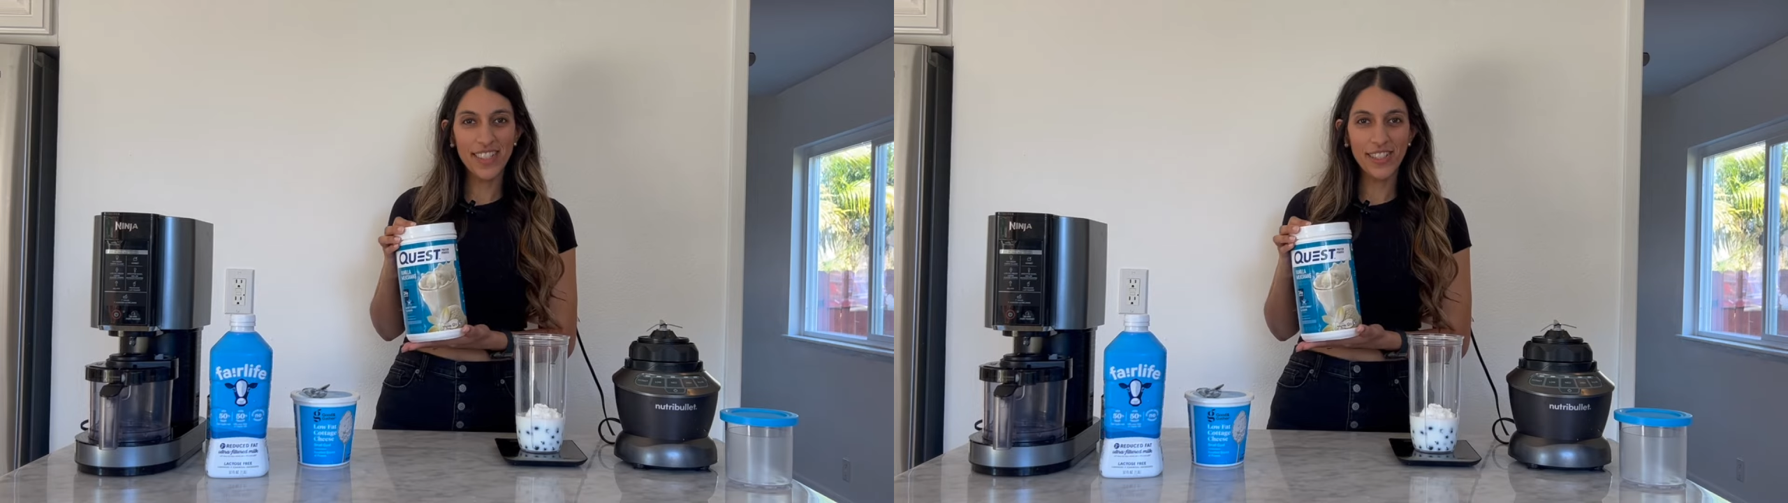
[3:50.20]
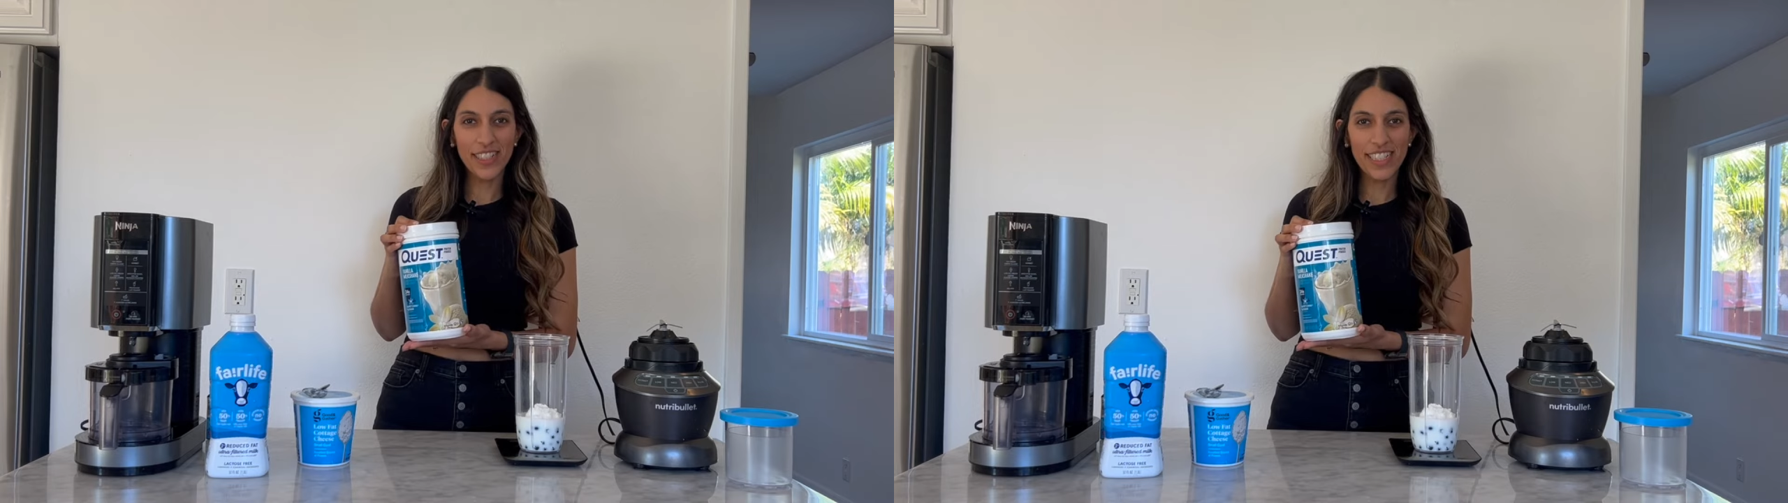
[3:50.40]

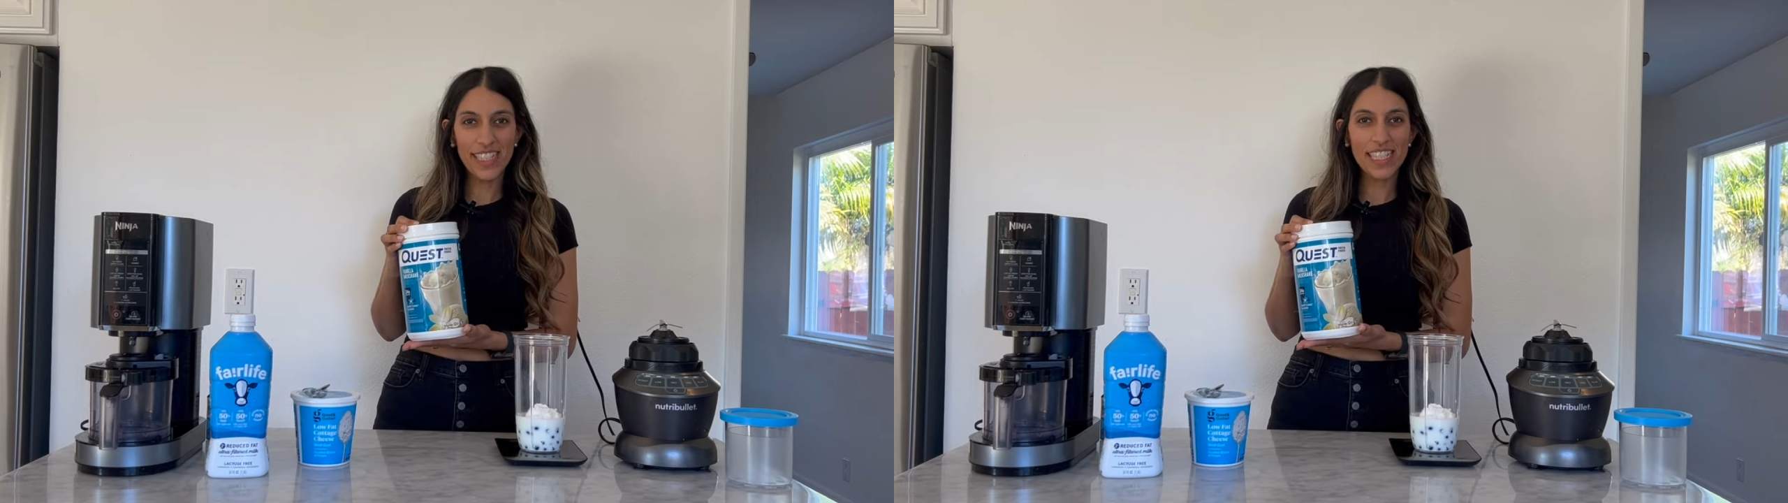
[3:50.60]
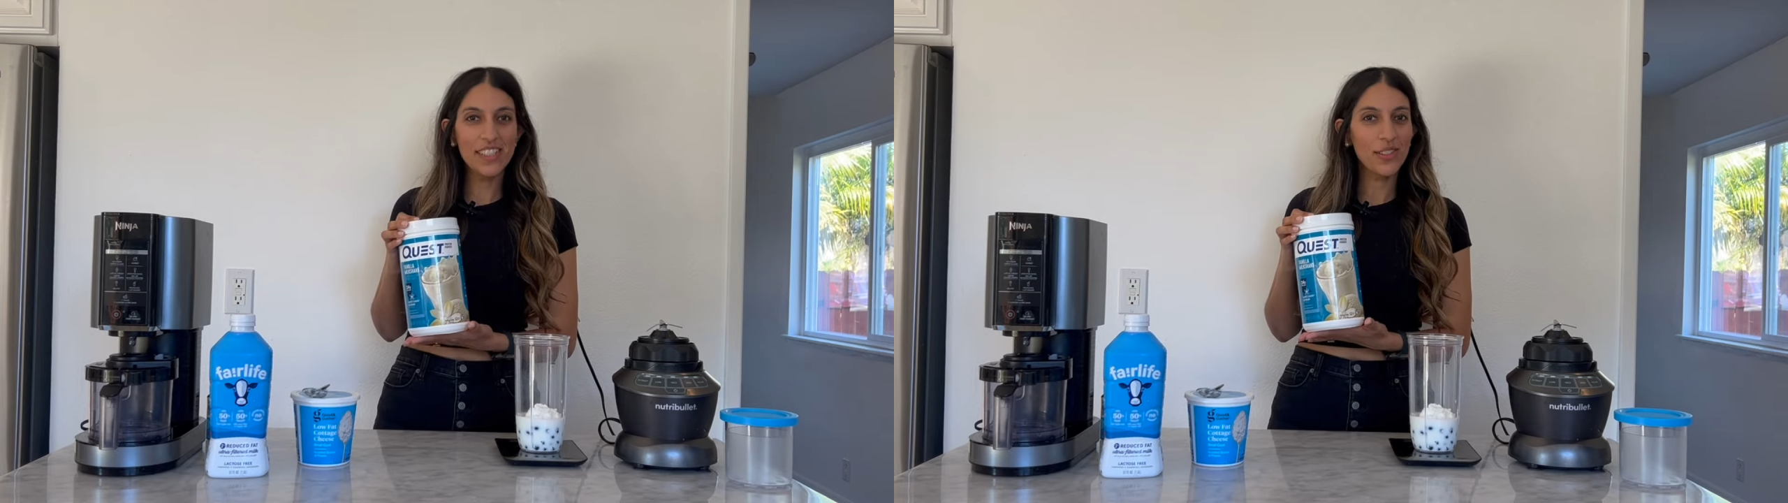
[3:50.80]

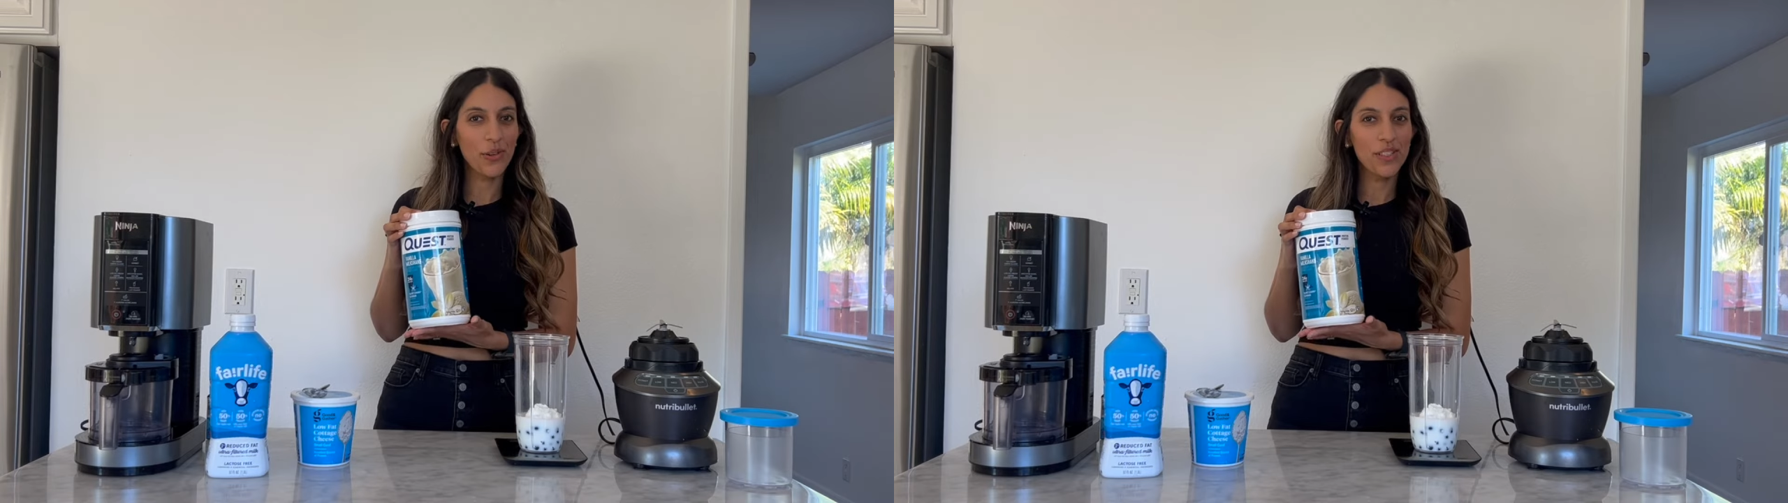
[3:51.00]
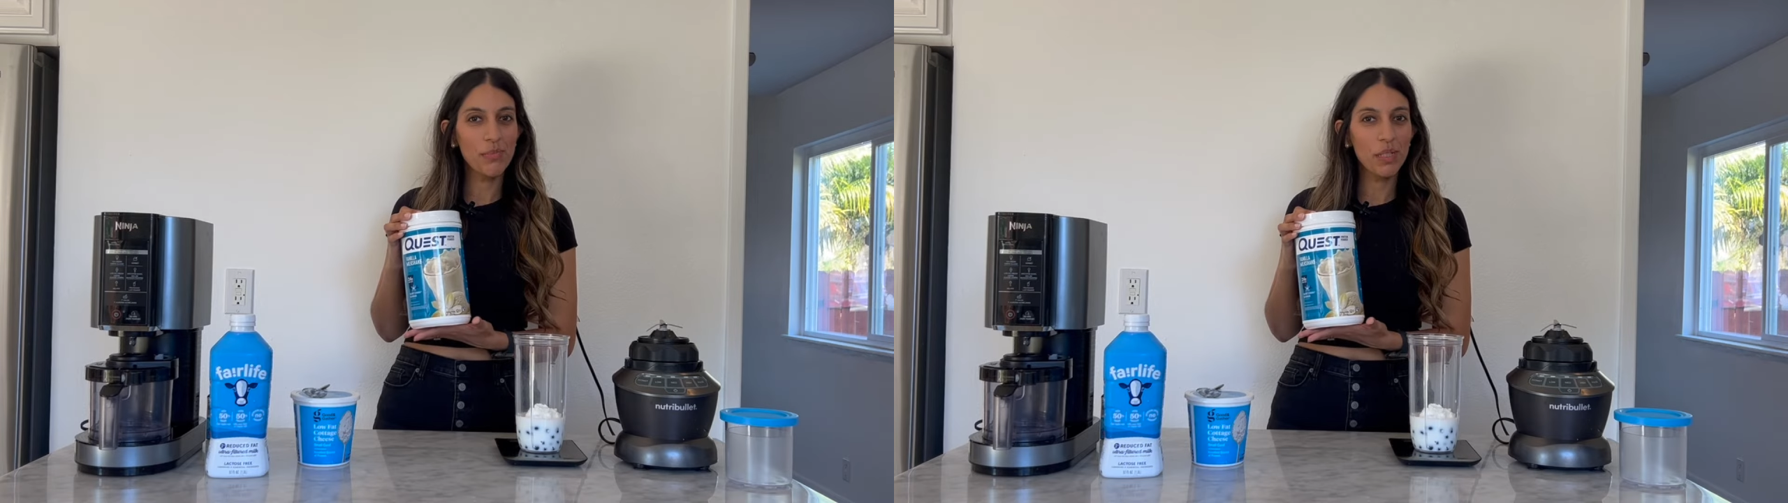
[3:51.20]
ingredient is
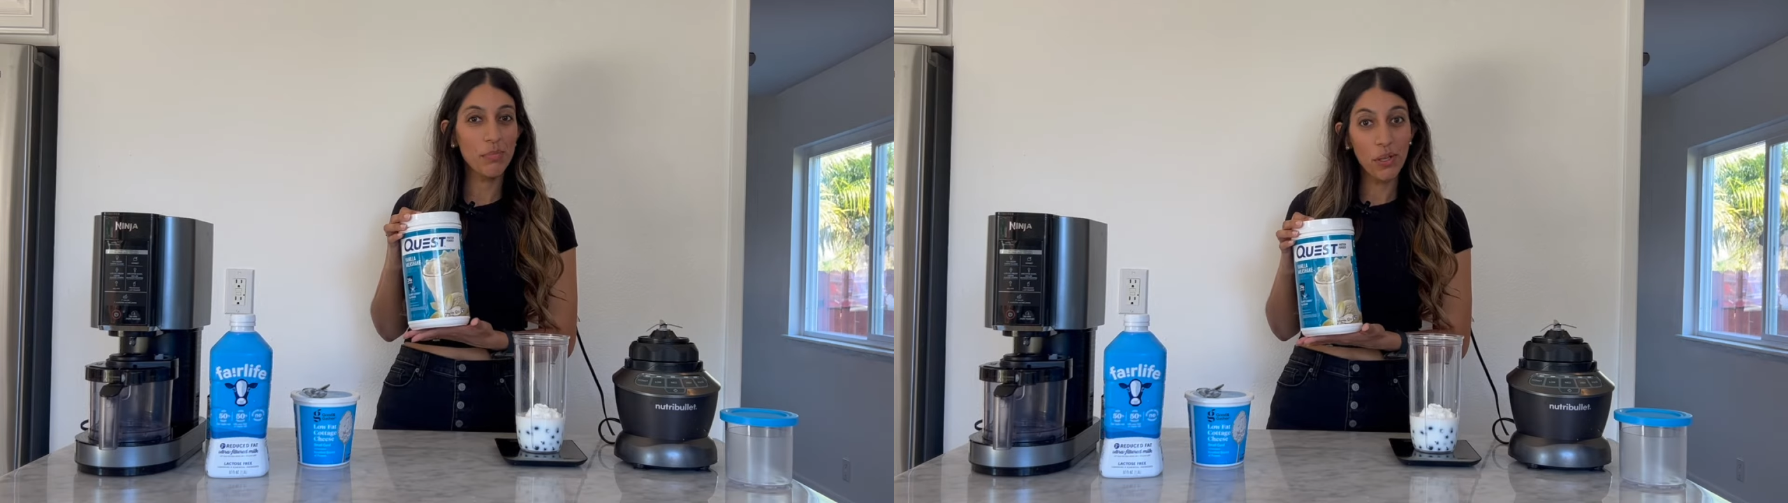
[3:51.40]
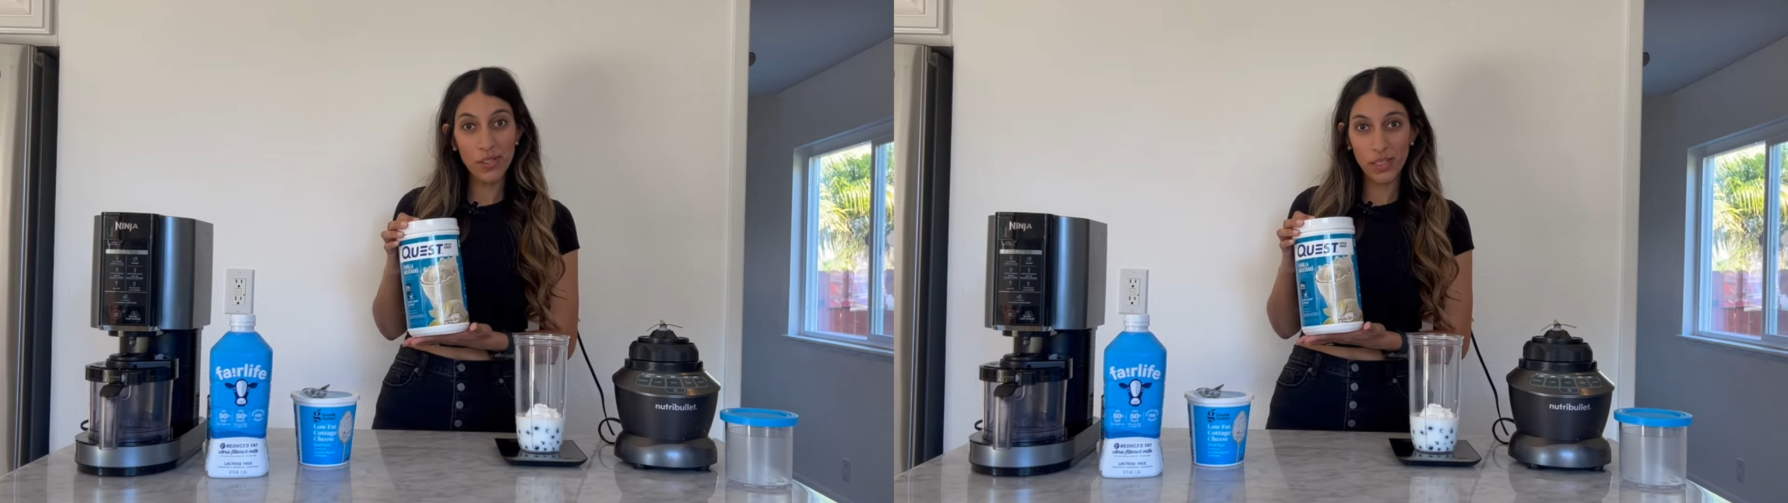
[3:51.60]
going to be
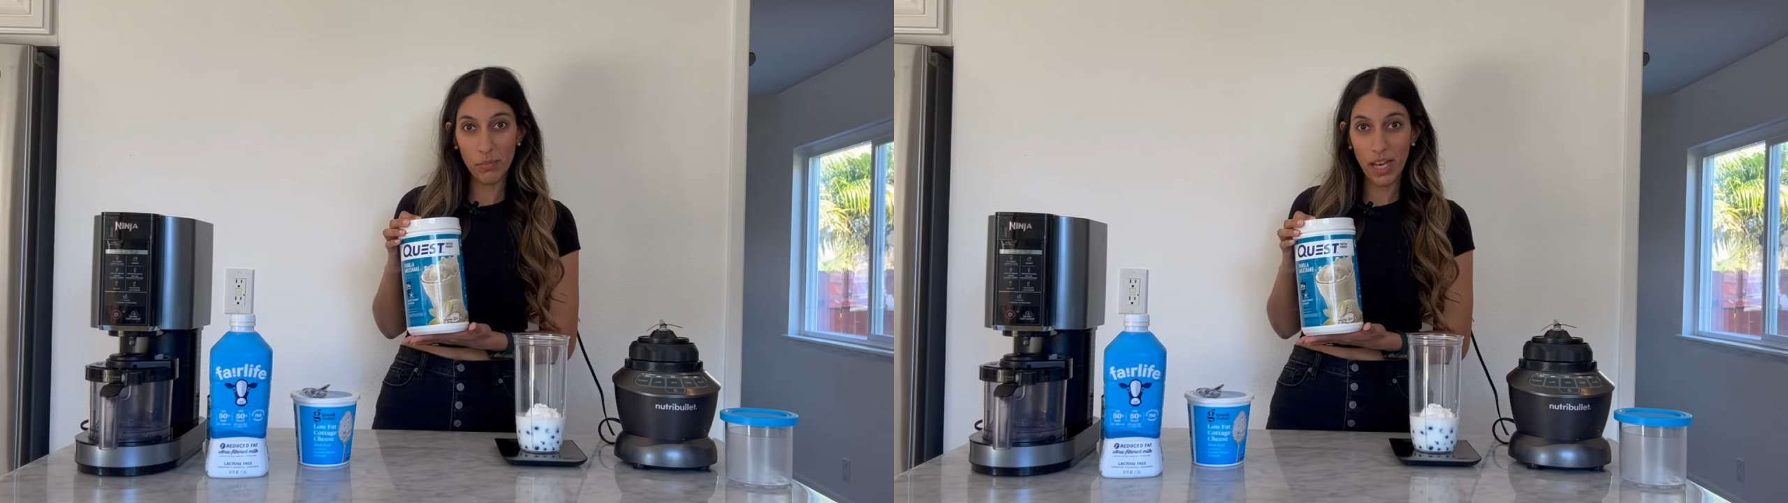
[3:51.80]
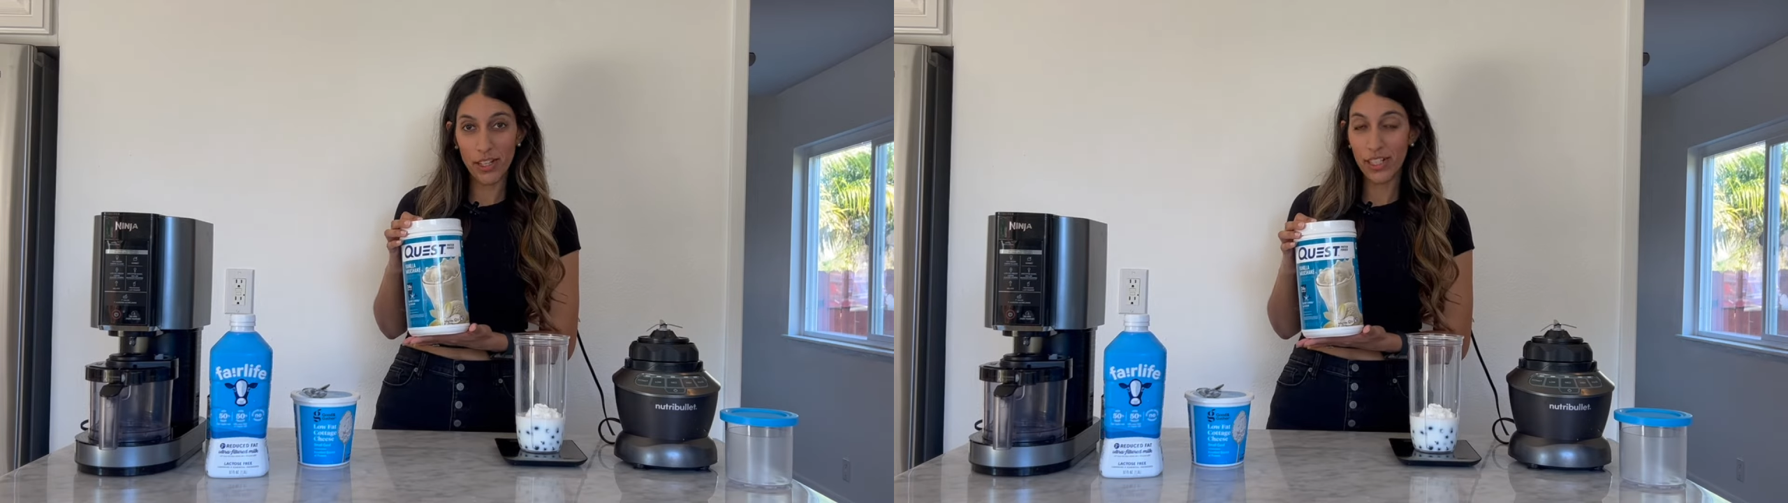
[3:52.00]
protein powder,